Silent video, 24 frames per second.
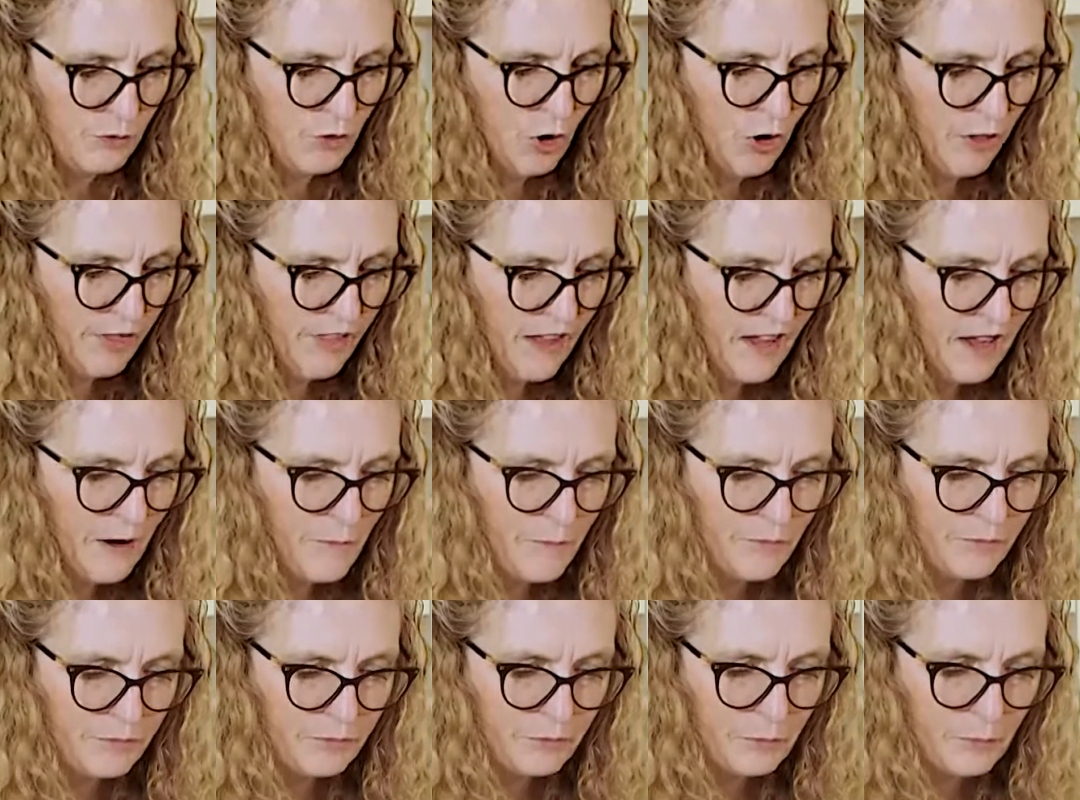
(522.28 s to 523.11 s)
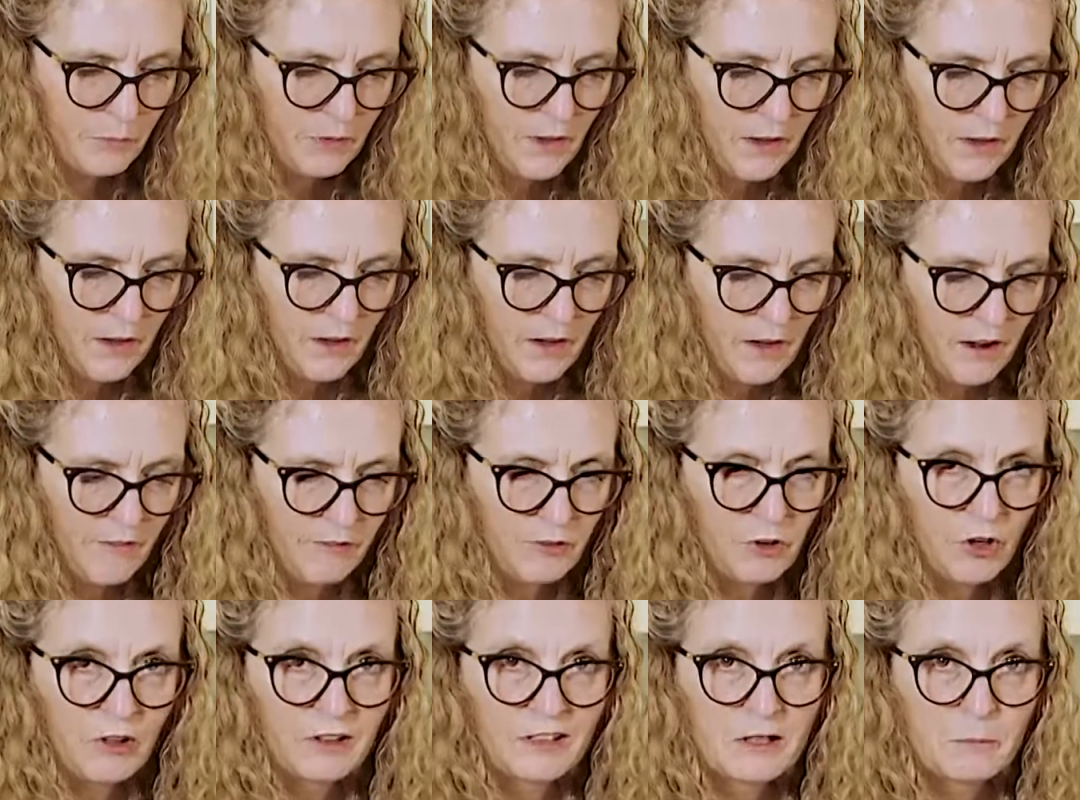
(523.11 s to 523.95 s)
got that. I've
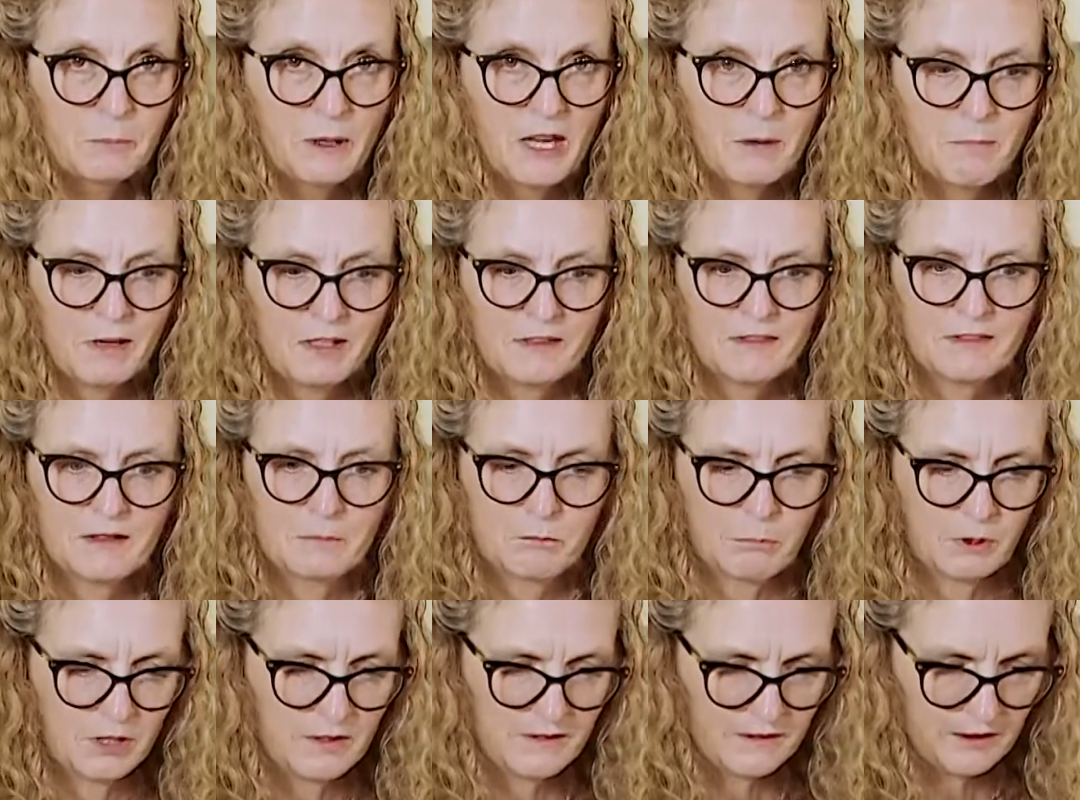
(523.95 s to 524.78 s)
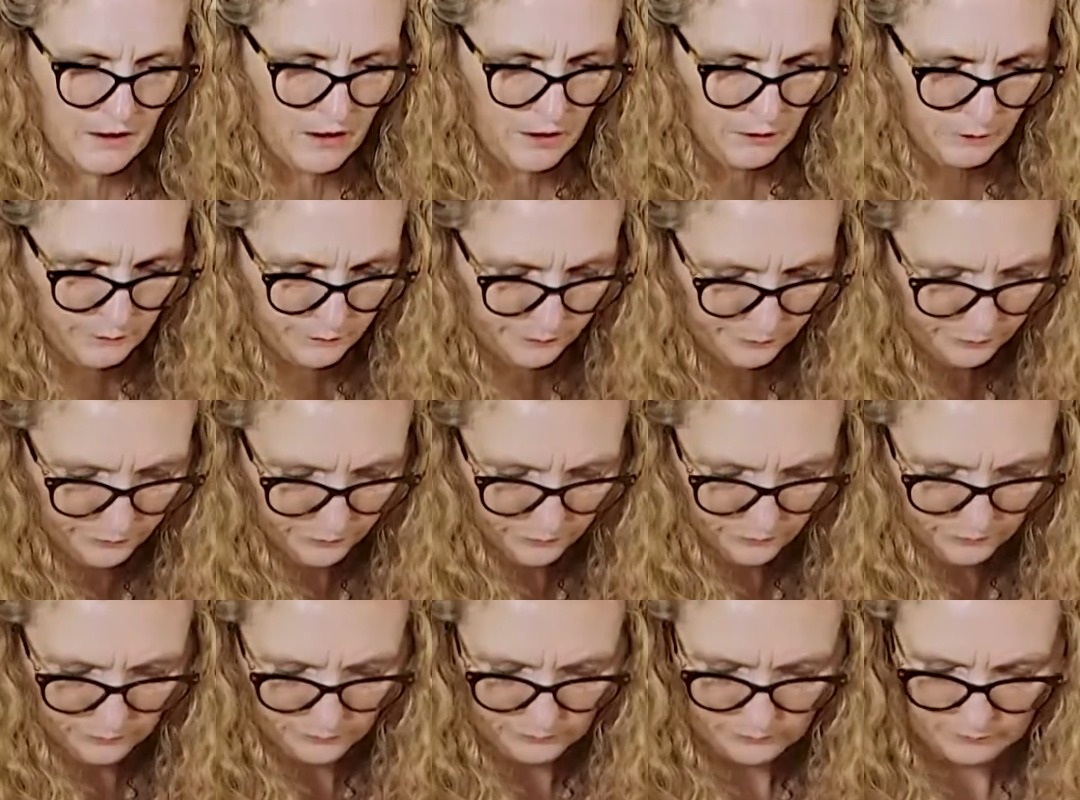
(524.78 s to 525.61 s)
got a little bit of melted butter.
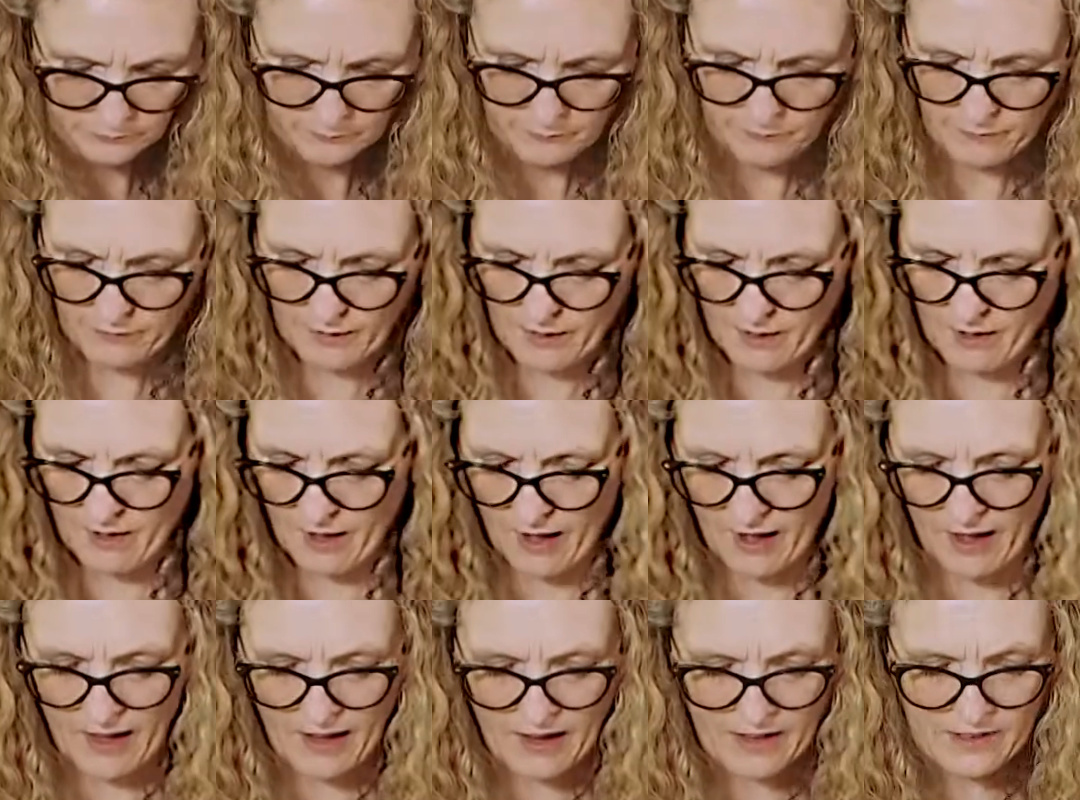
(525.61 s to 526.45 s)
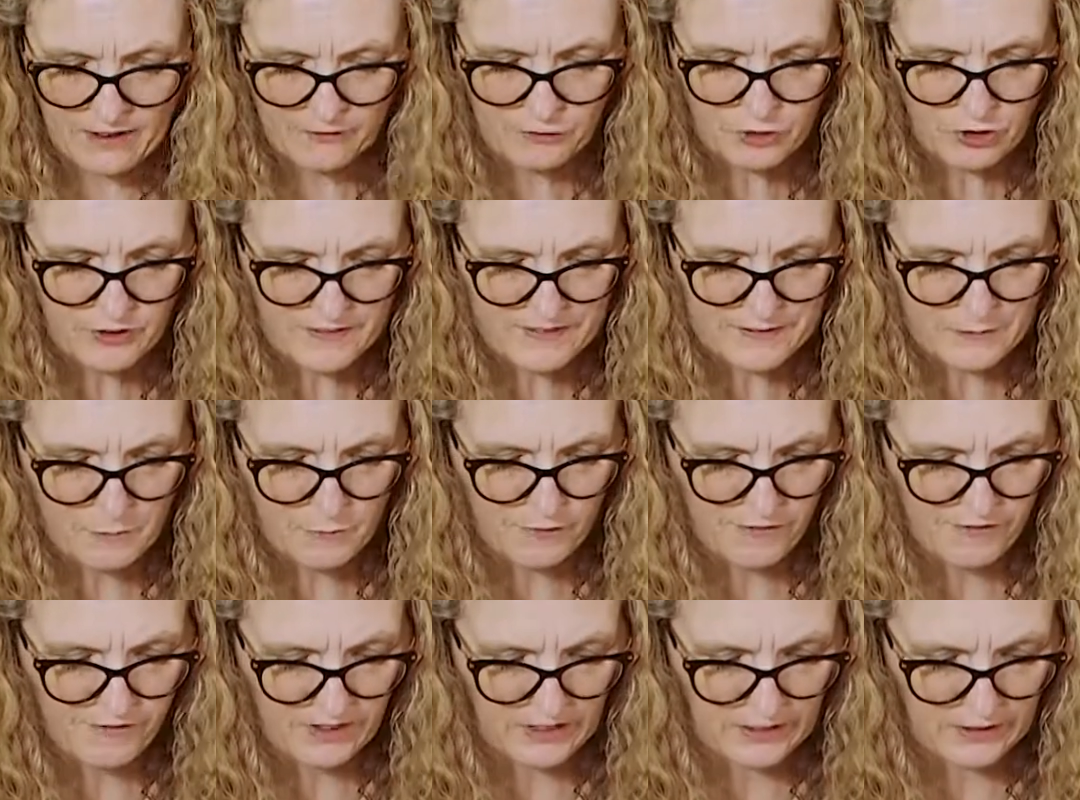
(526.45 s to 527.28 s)
And I've got some
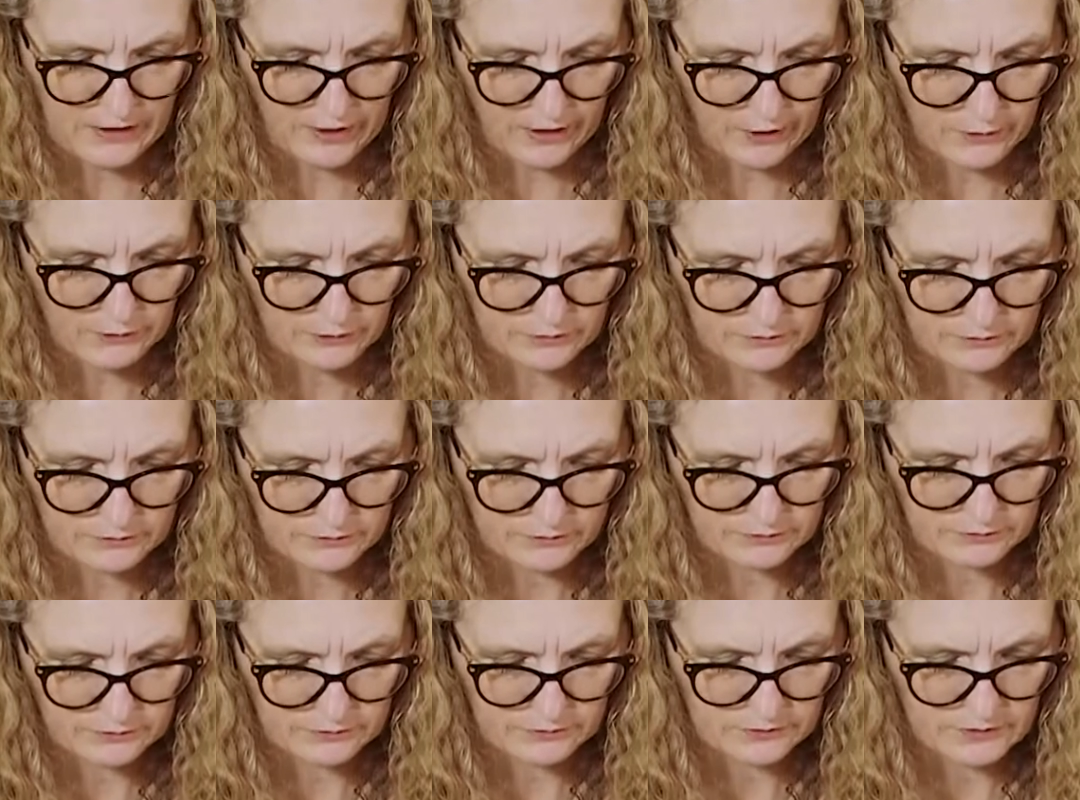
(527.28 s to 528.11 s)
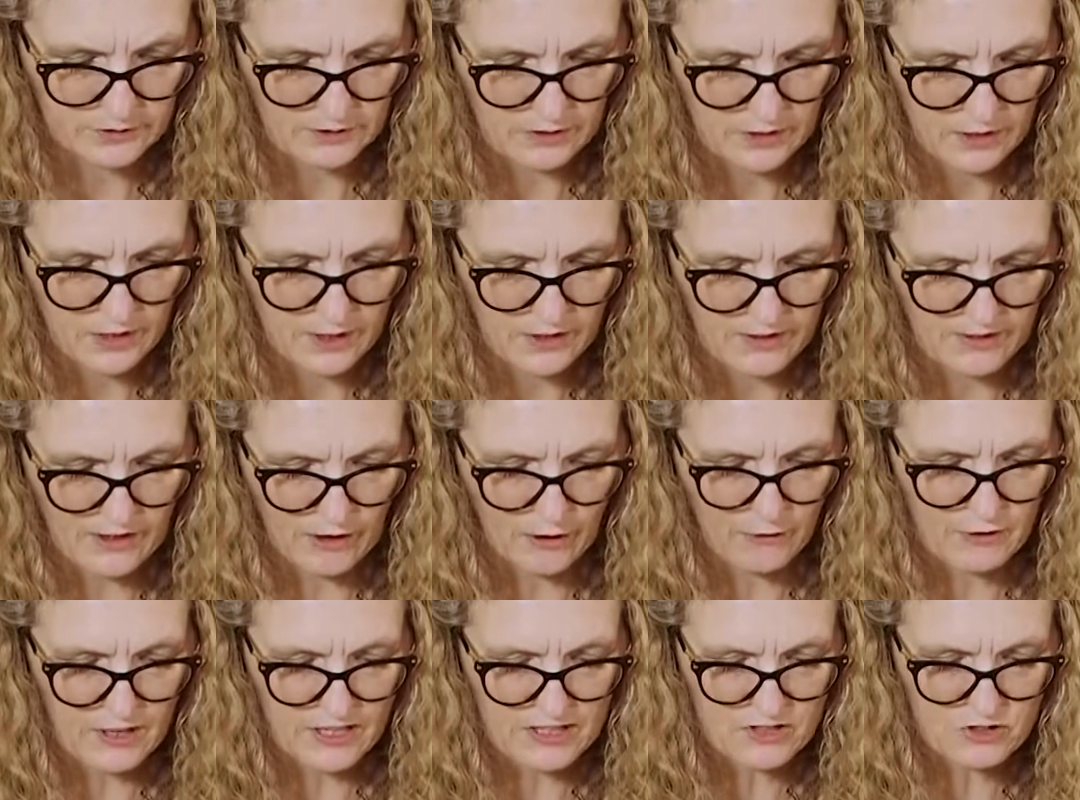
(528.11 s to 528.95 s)
phyllo.
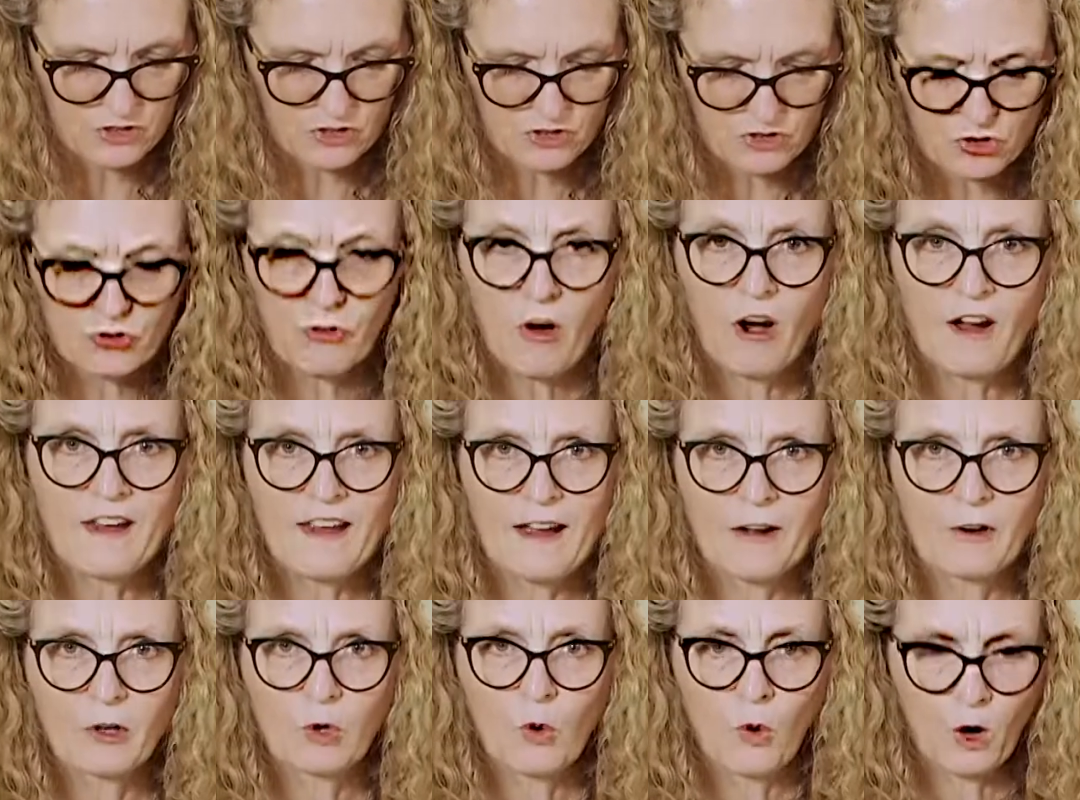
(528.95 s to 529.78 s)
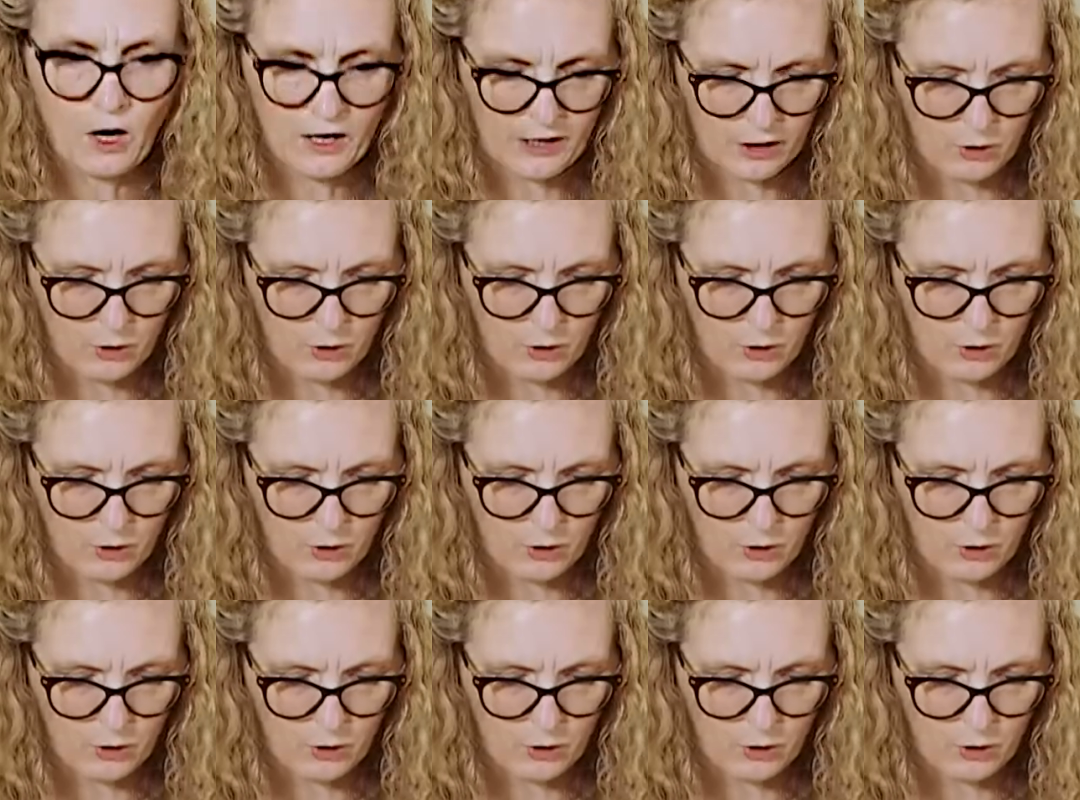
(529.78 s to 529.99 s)
Now it does dry out quite